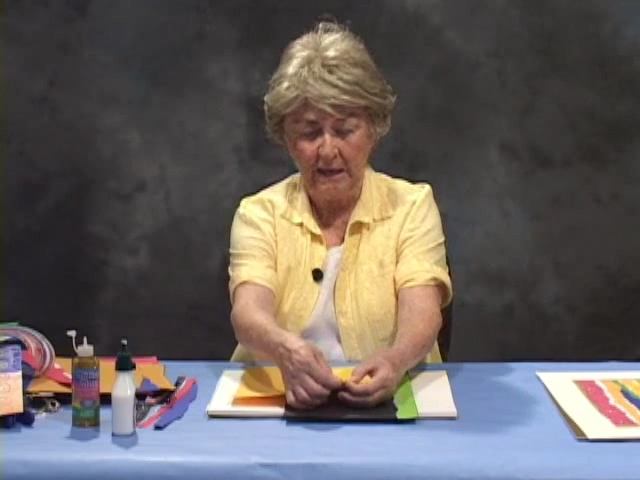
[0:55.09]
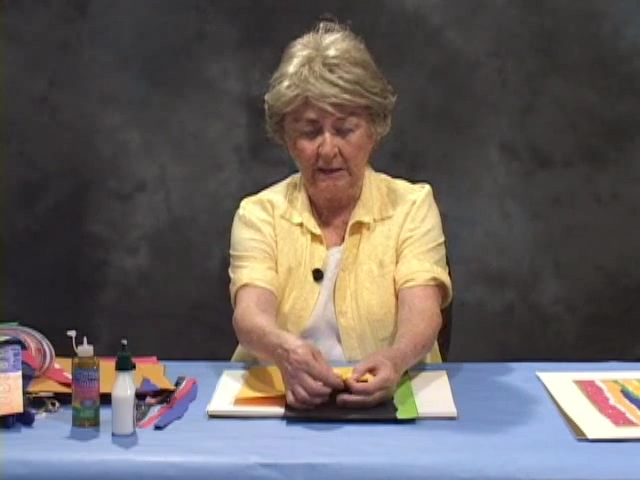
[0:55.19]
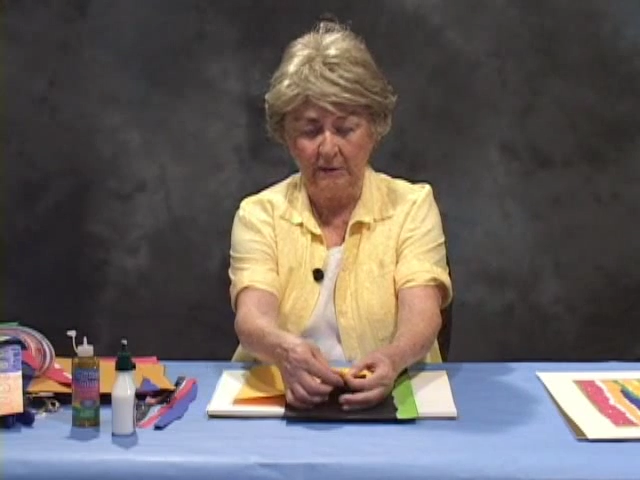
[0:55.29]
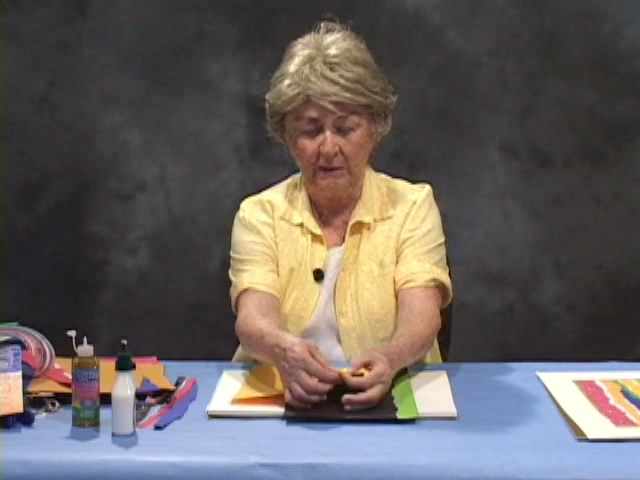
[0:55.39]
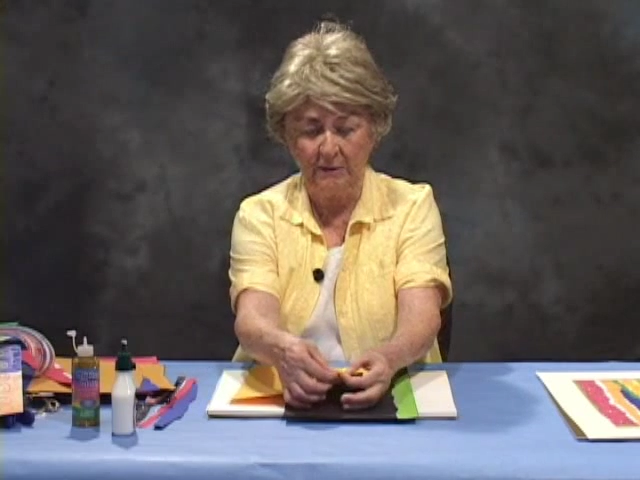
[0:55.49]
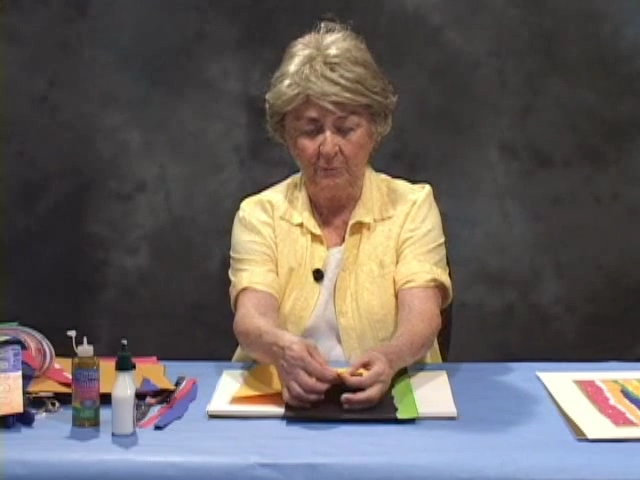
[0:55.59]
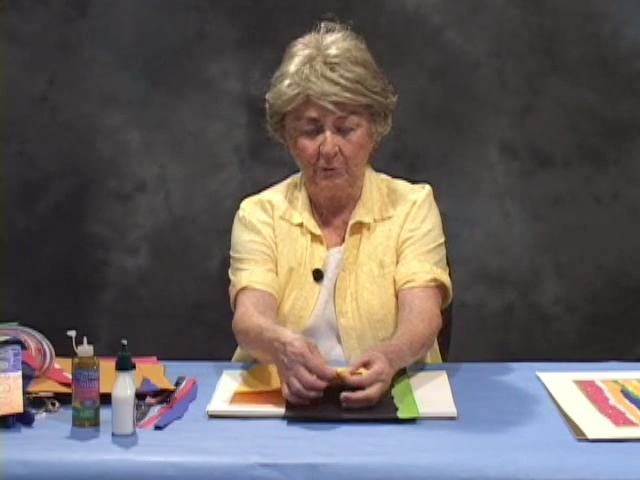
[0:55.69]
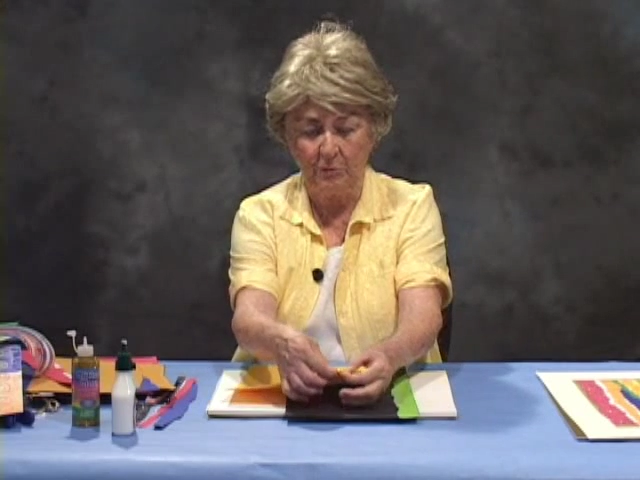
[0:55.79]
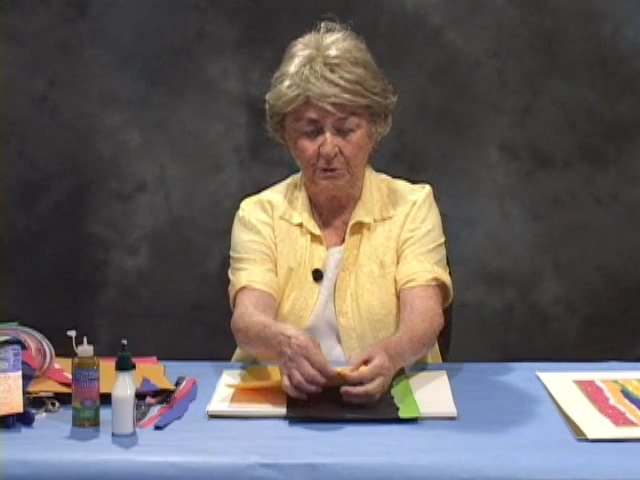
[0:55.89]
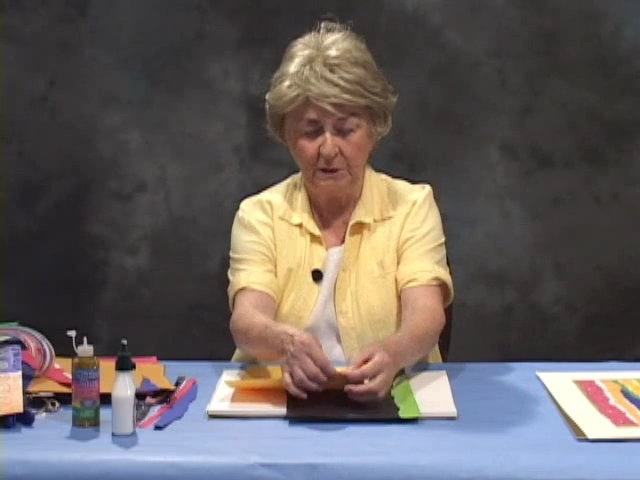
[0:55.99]
and get them
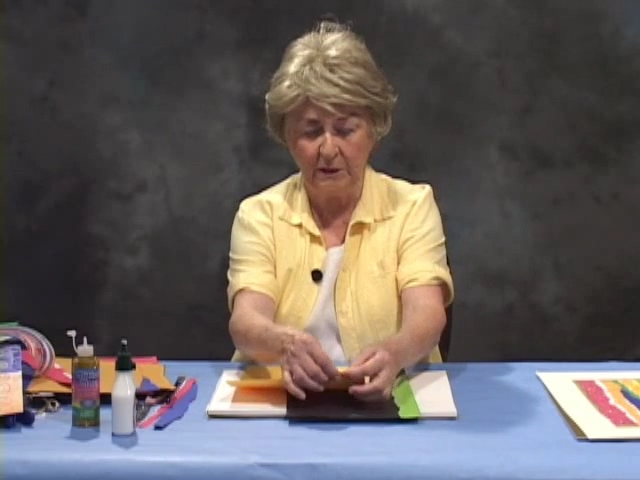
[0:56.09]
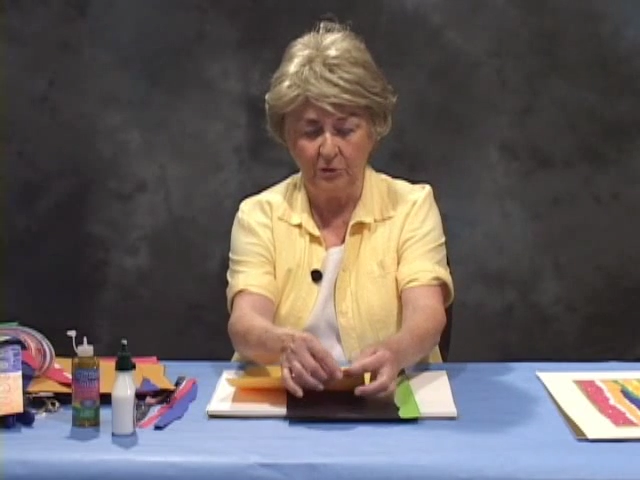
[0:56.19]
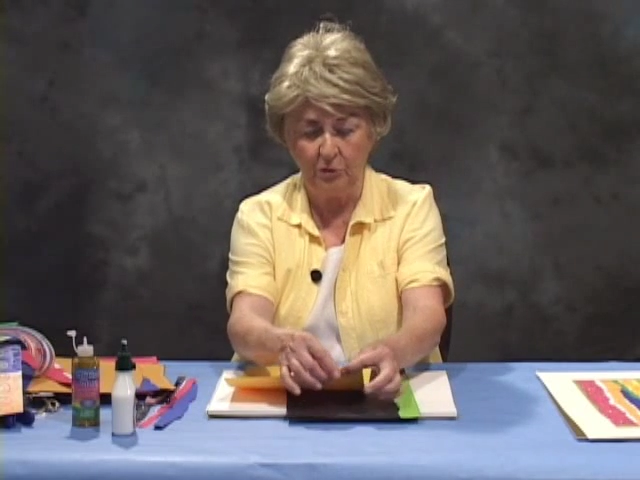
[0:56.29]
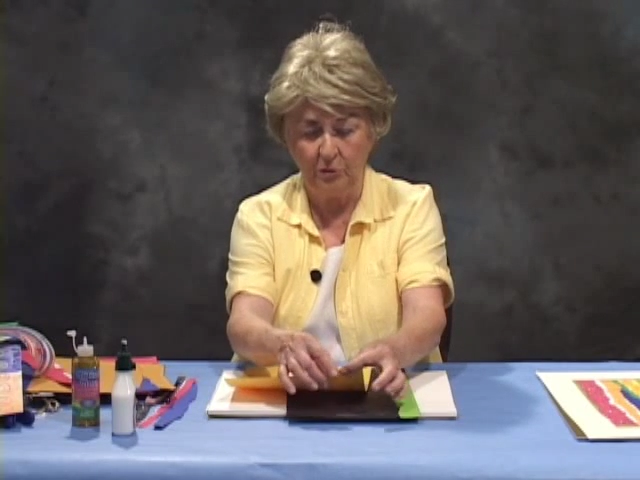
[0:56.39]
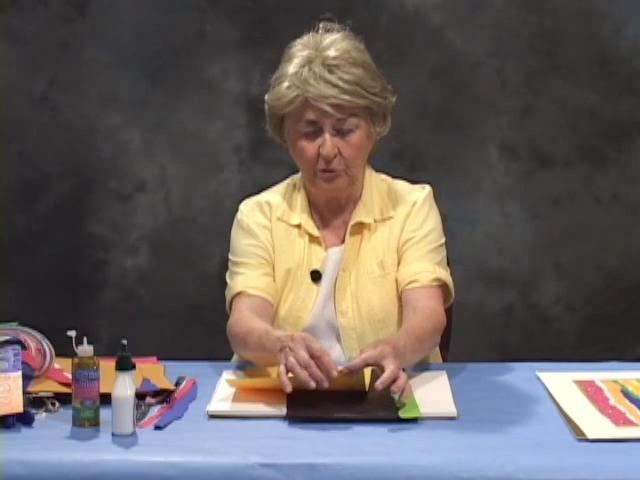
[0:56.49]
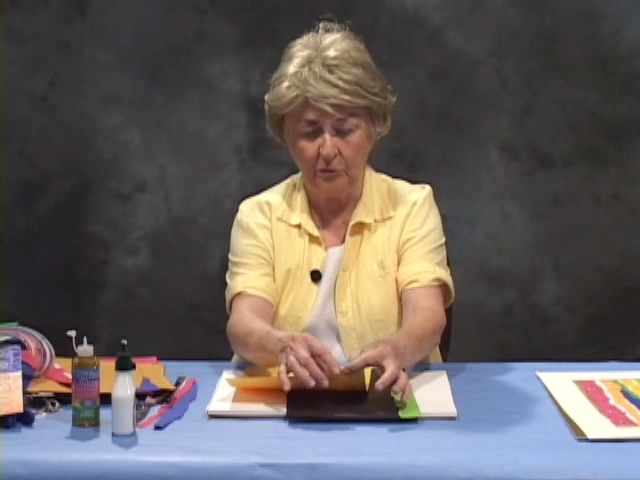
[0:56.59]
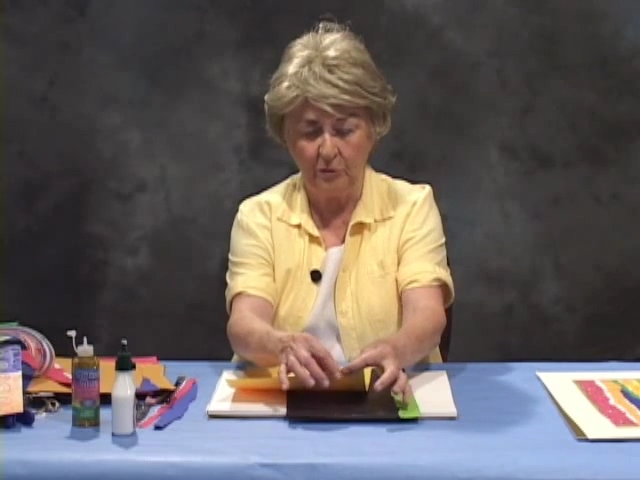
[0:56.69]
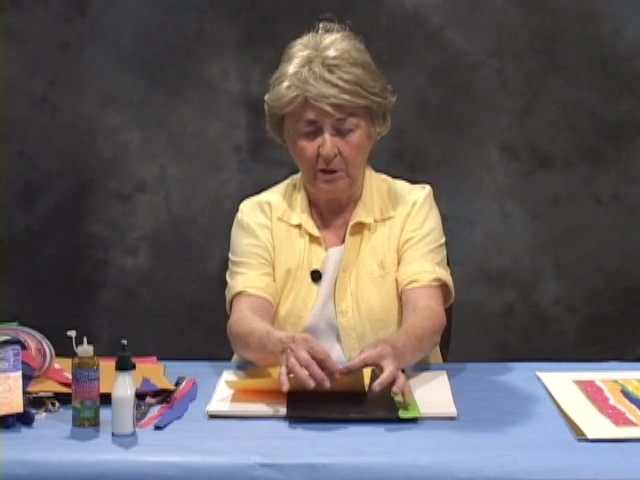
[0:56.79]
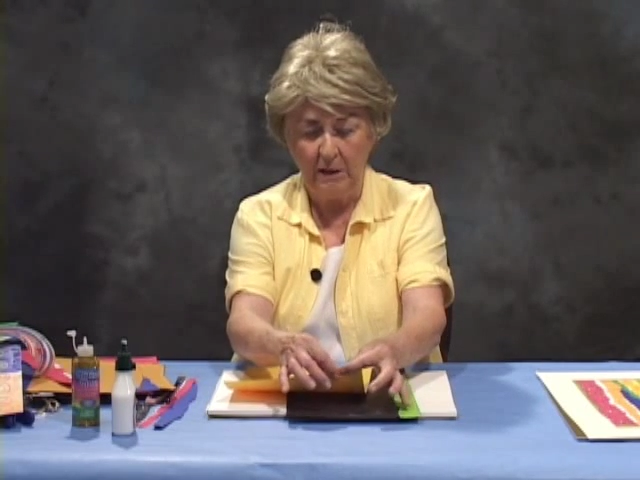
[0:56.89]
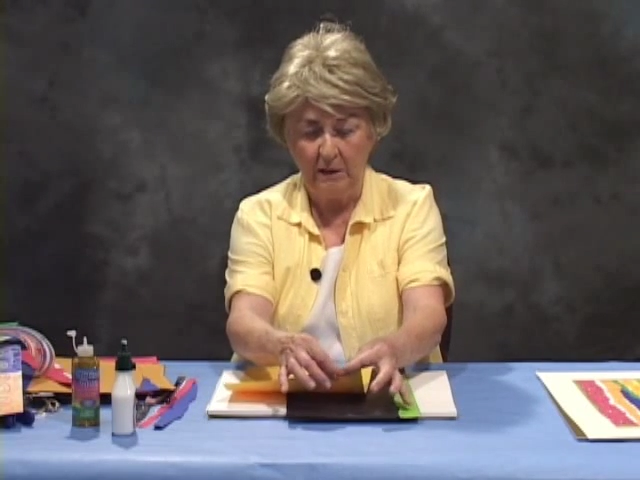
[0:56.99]
close together. Your